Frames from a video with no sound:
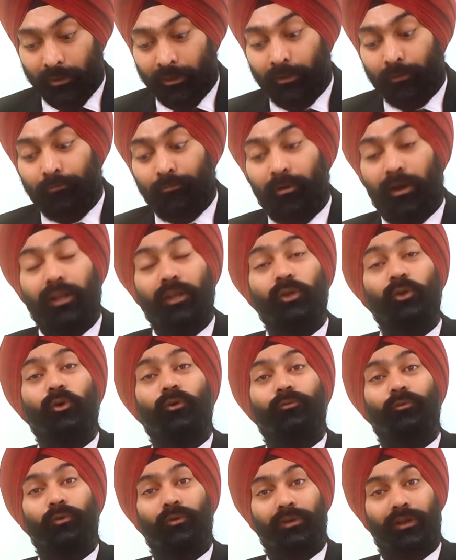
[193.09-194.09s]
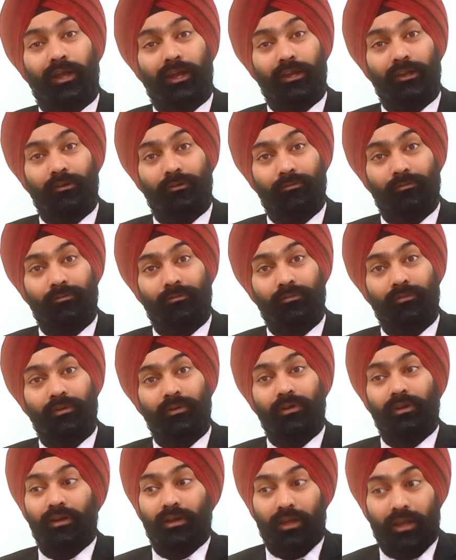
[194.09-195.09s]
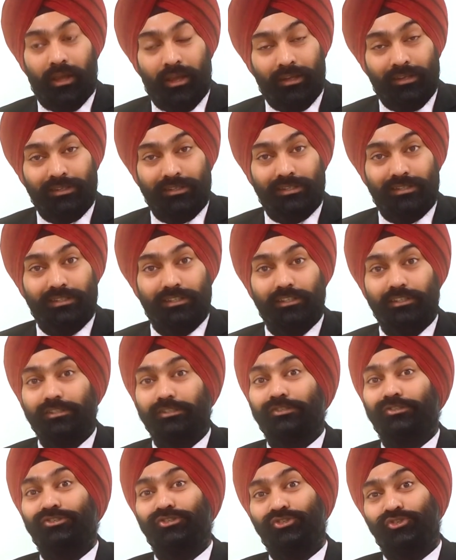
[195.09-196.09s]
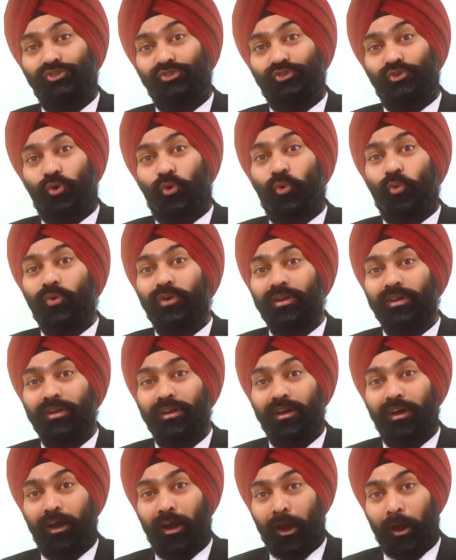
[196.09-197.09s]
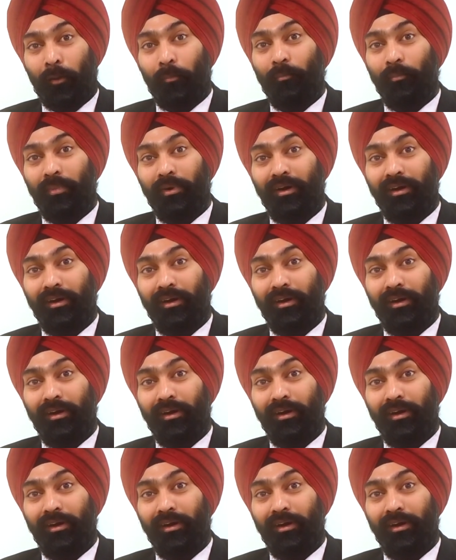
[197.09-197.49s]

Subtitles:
the value of your life has shown up,